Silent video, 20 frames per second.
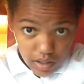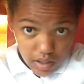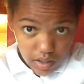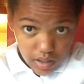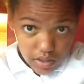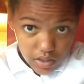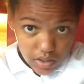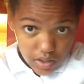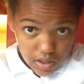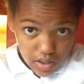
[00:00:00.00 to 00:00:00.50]

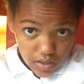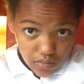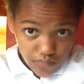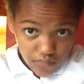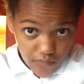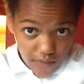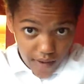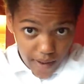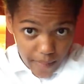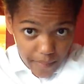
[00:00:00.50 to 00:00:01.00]
And just
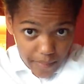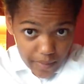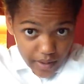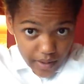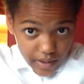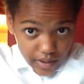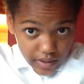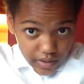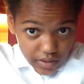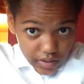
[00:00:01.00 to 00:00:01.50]
wrap it
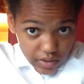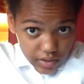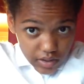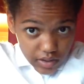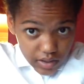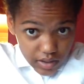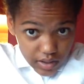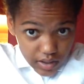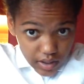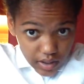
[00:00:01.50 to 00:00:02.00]
under
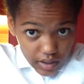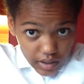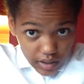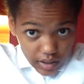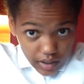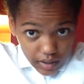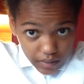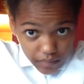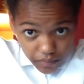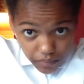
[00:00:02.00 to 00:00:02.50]
just like
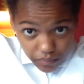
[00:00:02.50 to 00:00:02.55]
that.